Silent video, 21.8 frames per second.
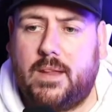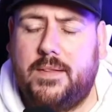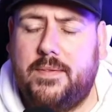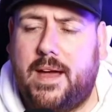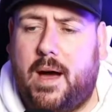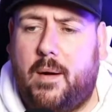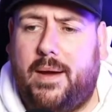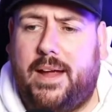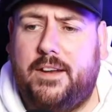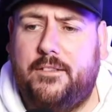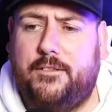
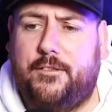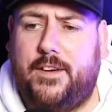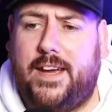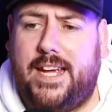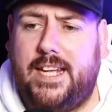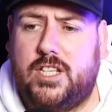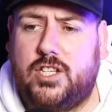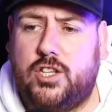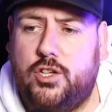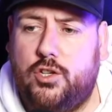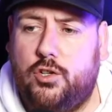Now in
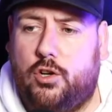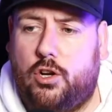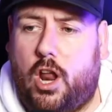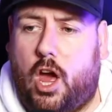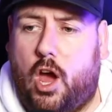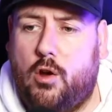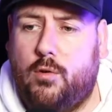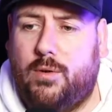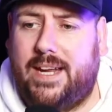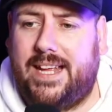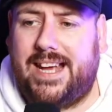feeds, you'll
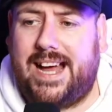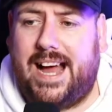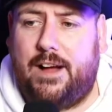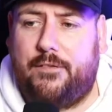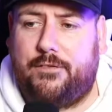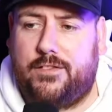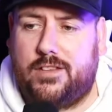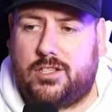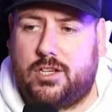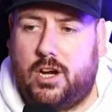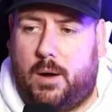only
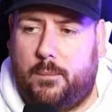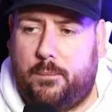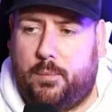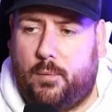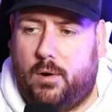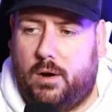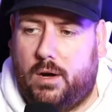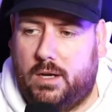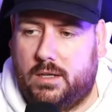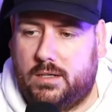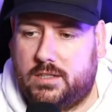have the top
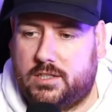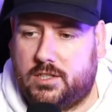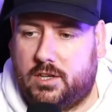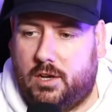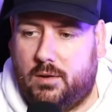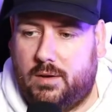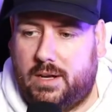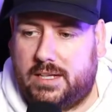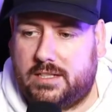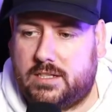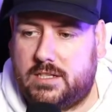one,
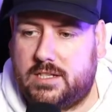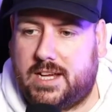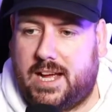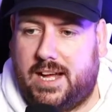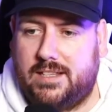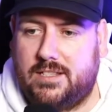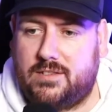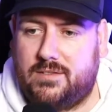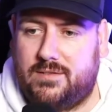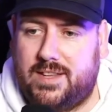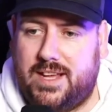so let's just
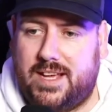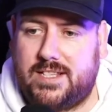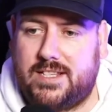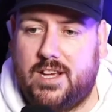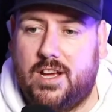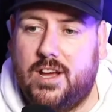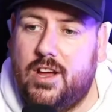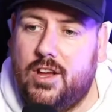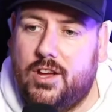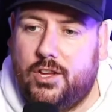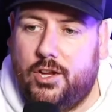cancel this.
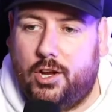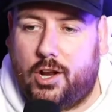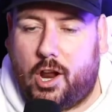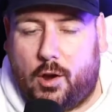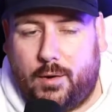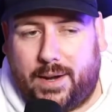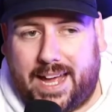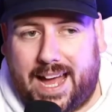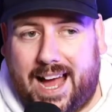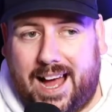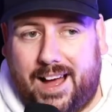You'll
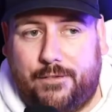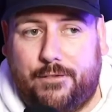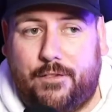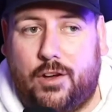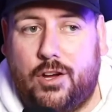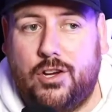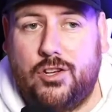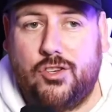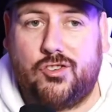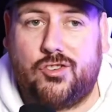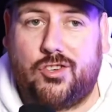only have
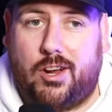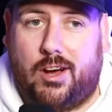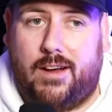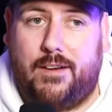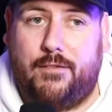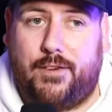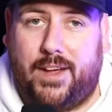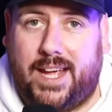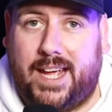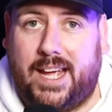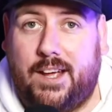100
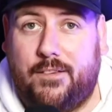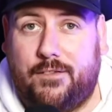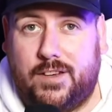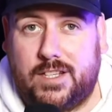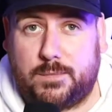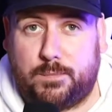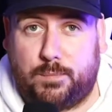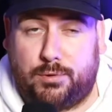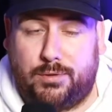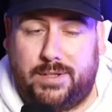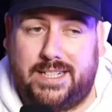IV if
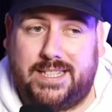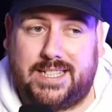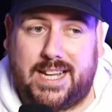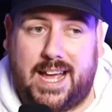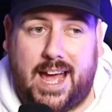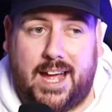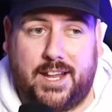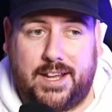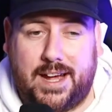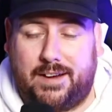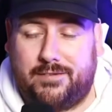it's
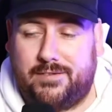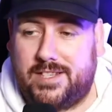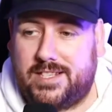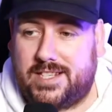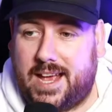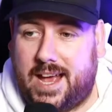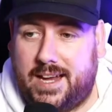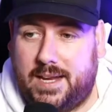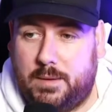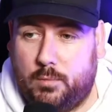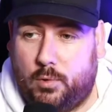preset and you haven't
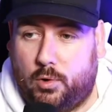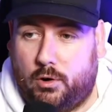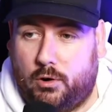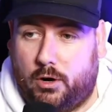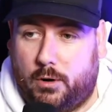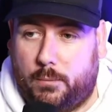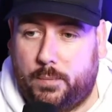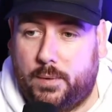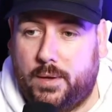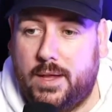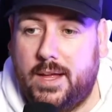set any more
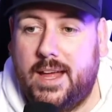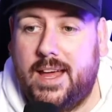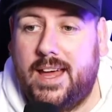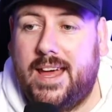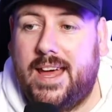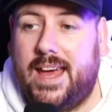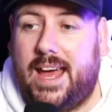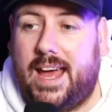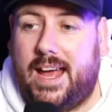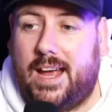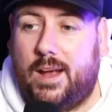up.
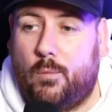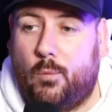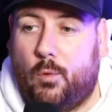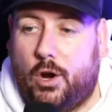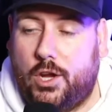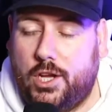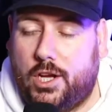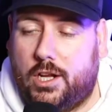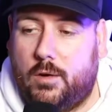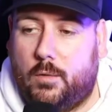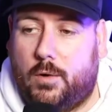
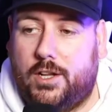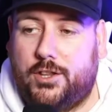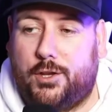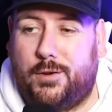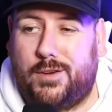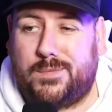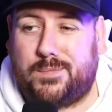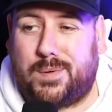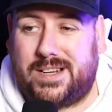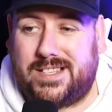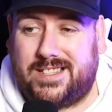What you're going to want to do
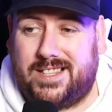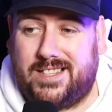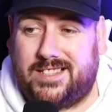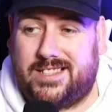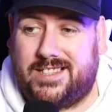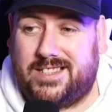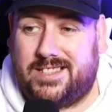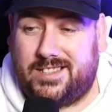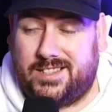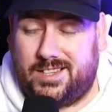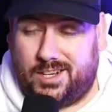is press
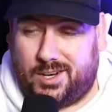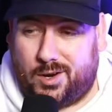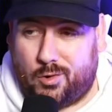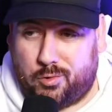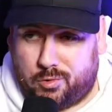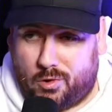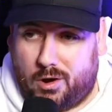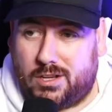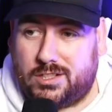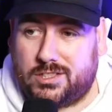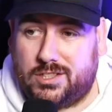the
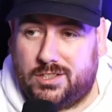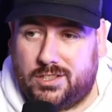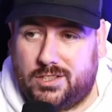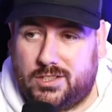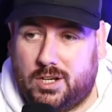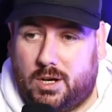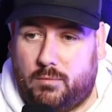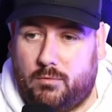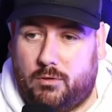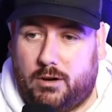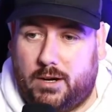cross at the
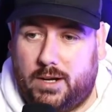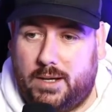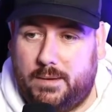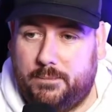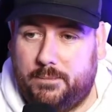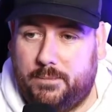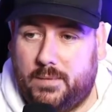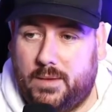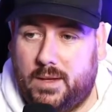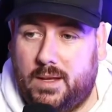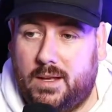top right.
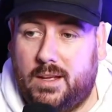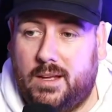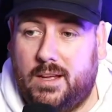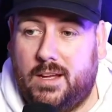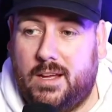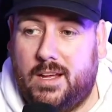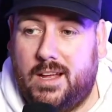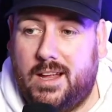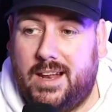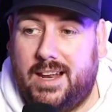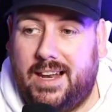
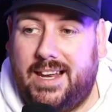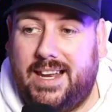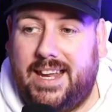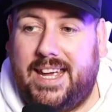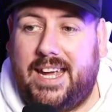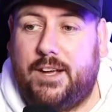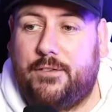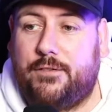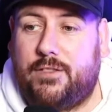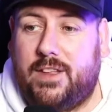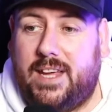
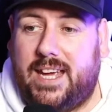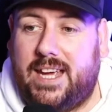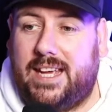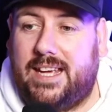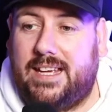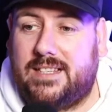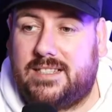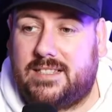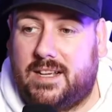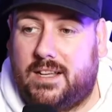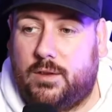Leave
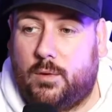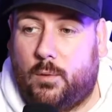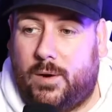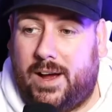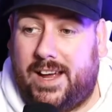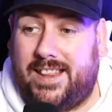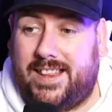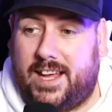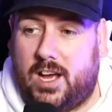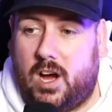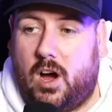these the
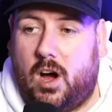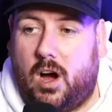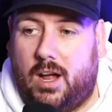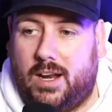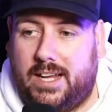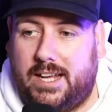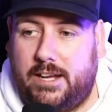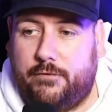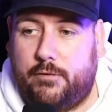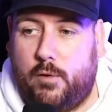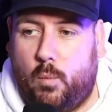way they are.
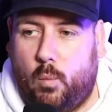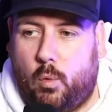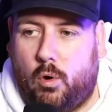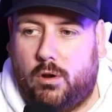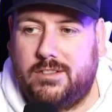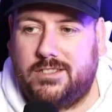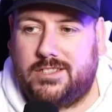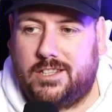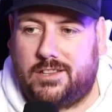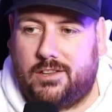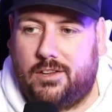Leave them
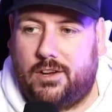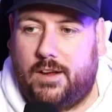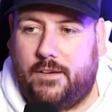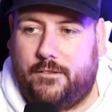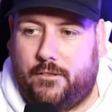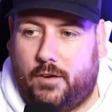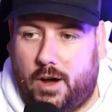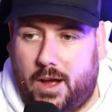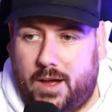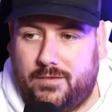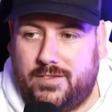1 to
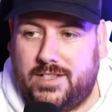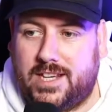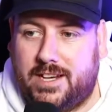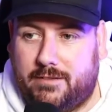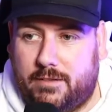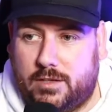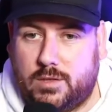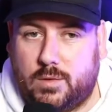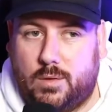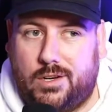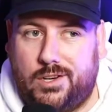35,
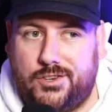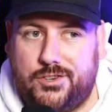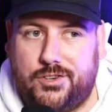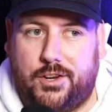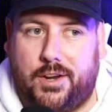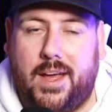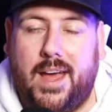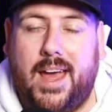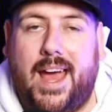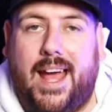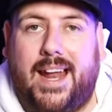0 to
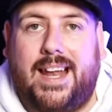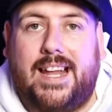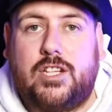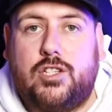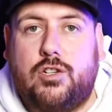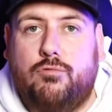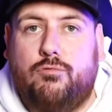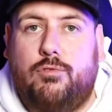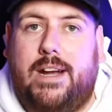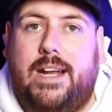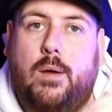100.
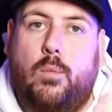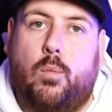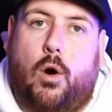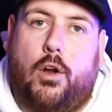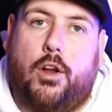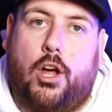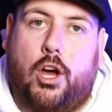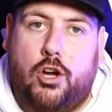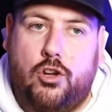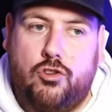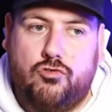Unless you really
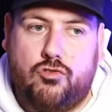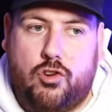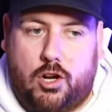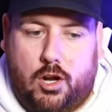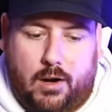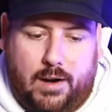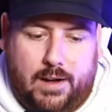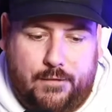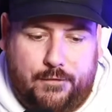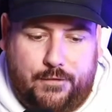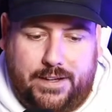want 100
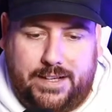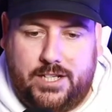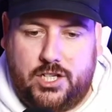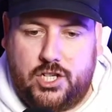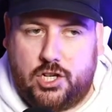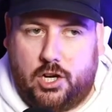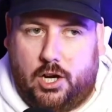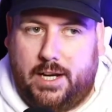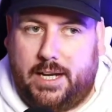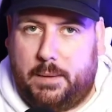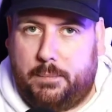IV
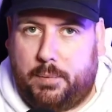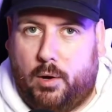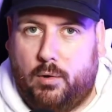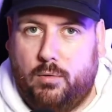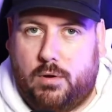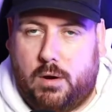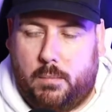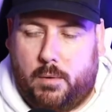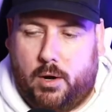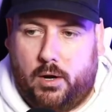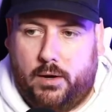shiny
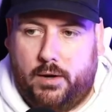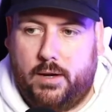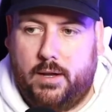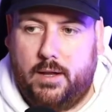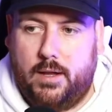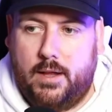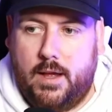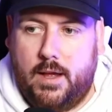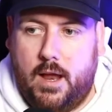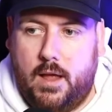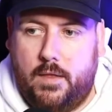Pokemon,
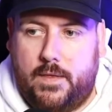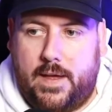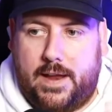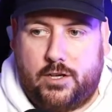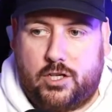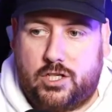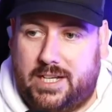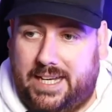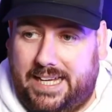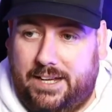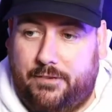then
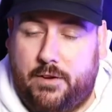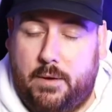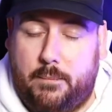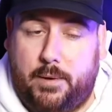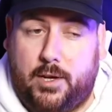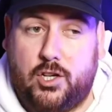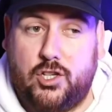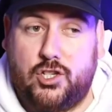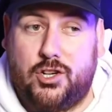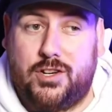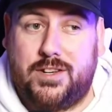just leave it
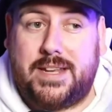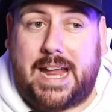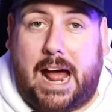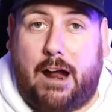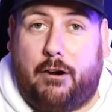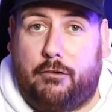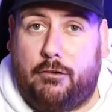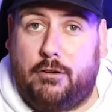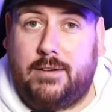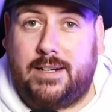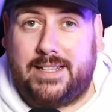because you're
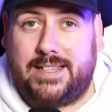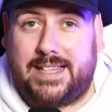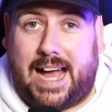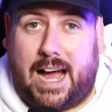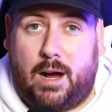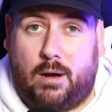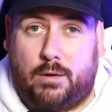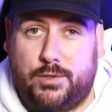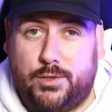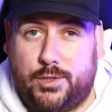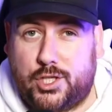narrowing
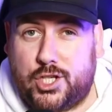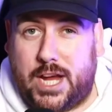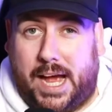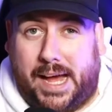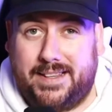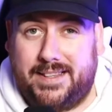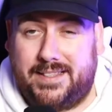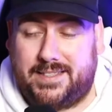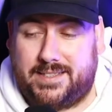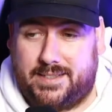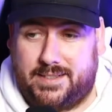down your
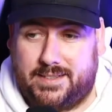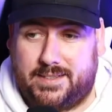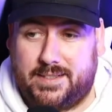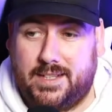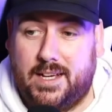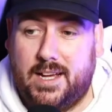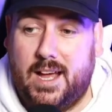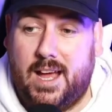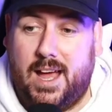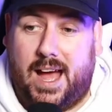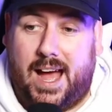chances
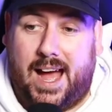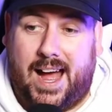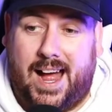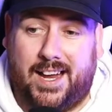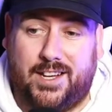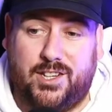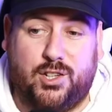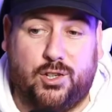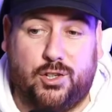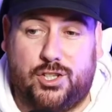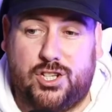
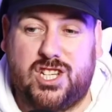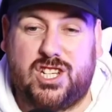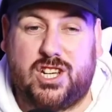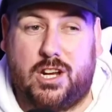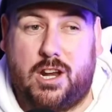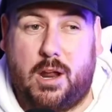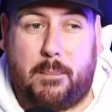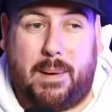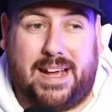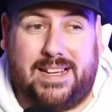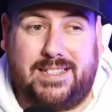and you're just
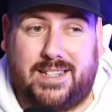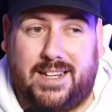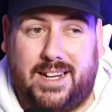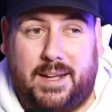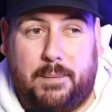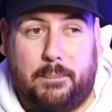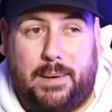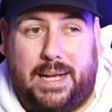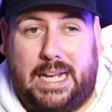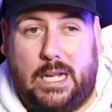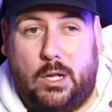going to basically
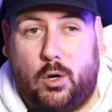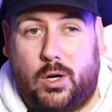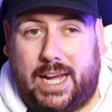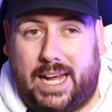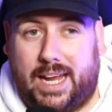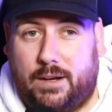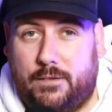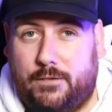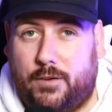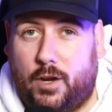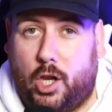be
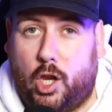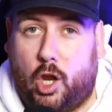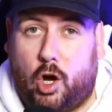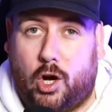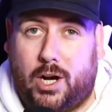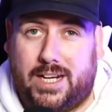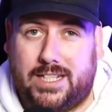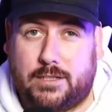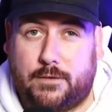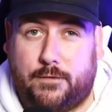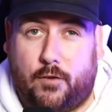looking for
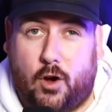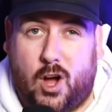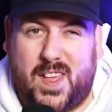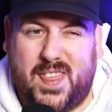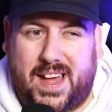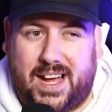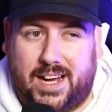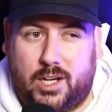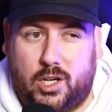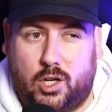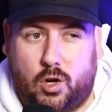longer to find
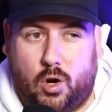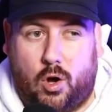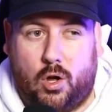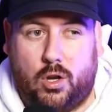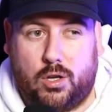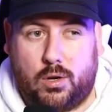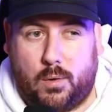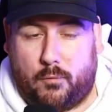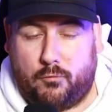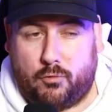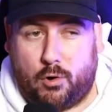that
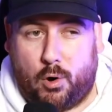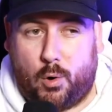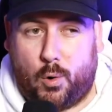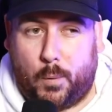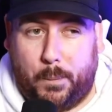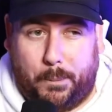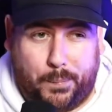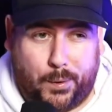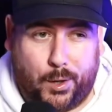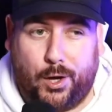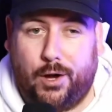God roll
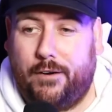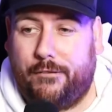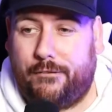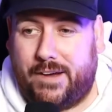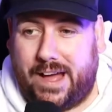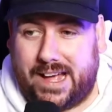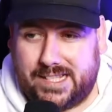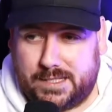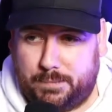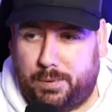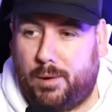
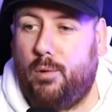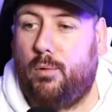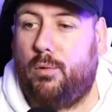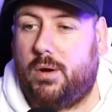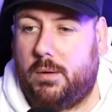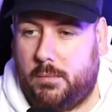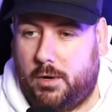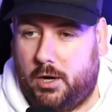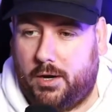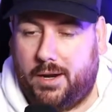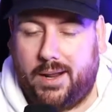perfect
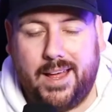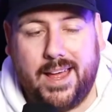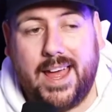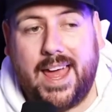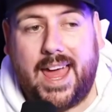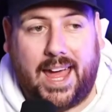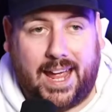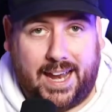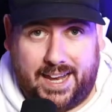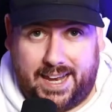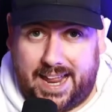Pokemon.
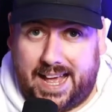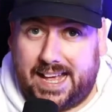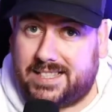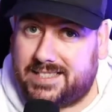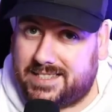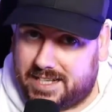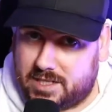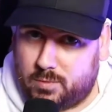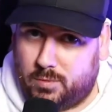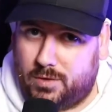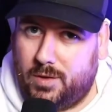Unless
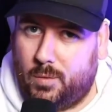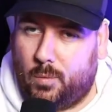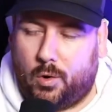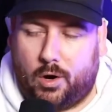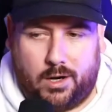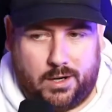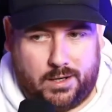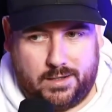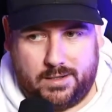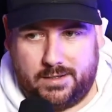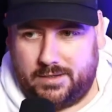that's what you
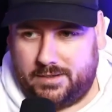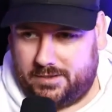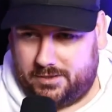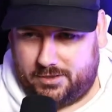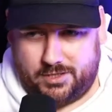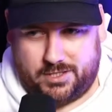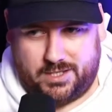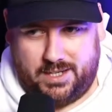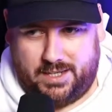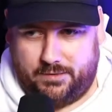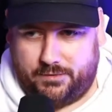want,
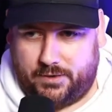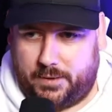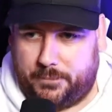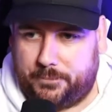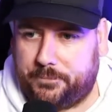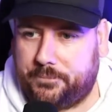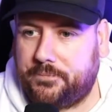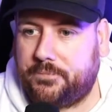just leave it.